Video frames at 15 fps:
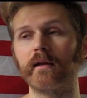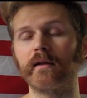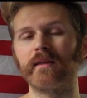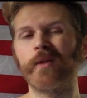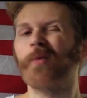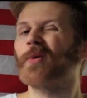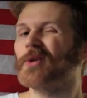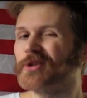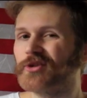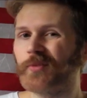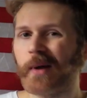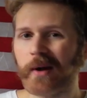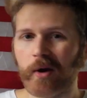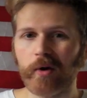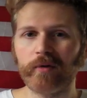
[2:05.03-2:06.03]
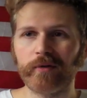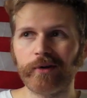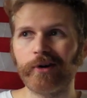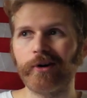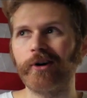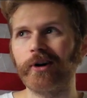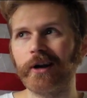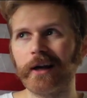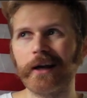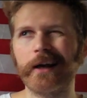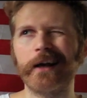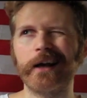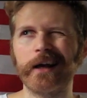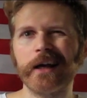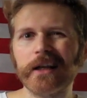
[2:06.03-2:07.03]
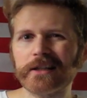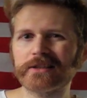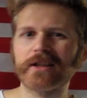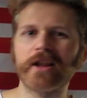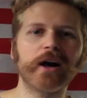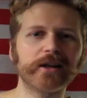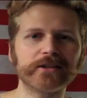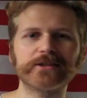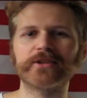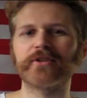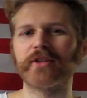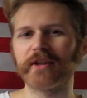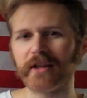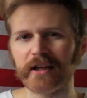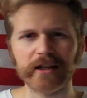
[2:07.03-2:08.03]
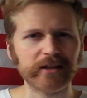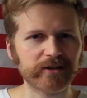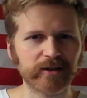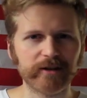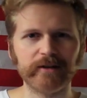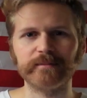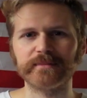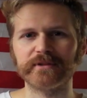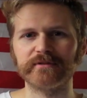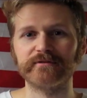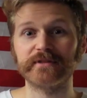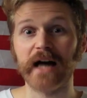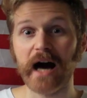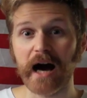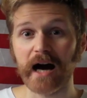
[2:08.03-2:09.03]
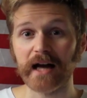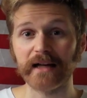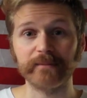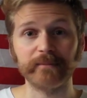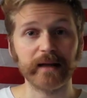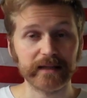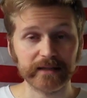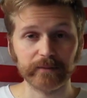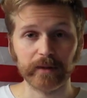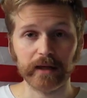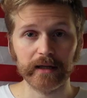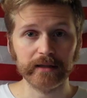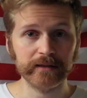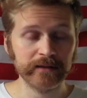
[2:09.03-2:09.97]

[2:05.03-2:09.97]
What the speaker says: the world's been over as long as you're thinking in terms of time, anyway.